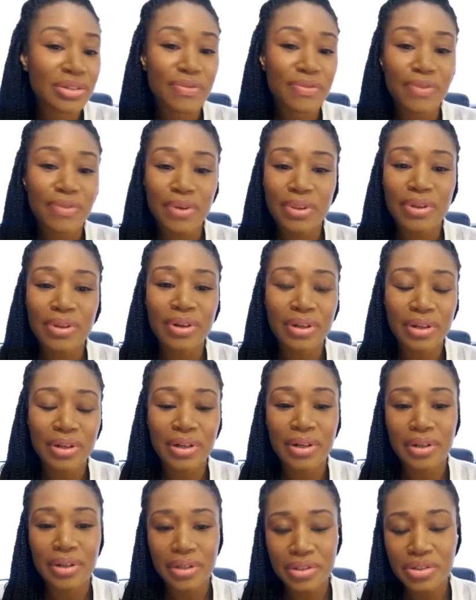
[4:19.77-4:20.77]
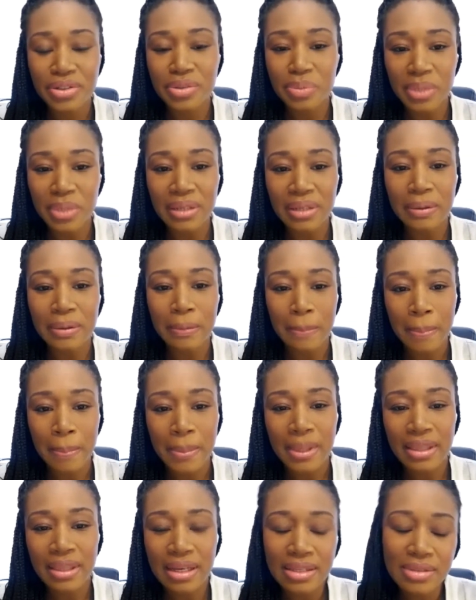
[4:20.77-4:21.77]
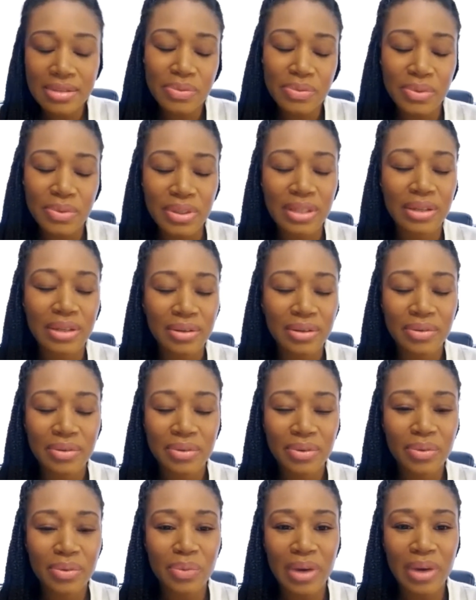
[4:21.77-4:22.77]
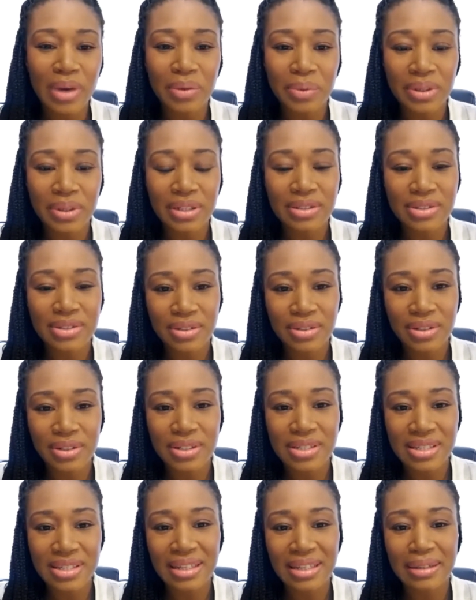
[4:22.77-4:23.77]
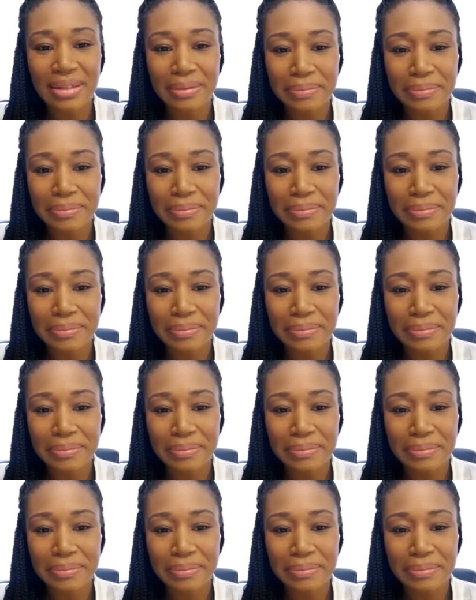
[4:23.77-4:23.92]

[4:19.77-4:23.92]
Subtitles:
further encouraged me. And that's really why I went into nursing.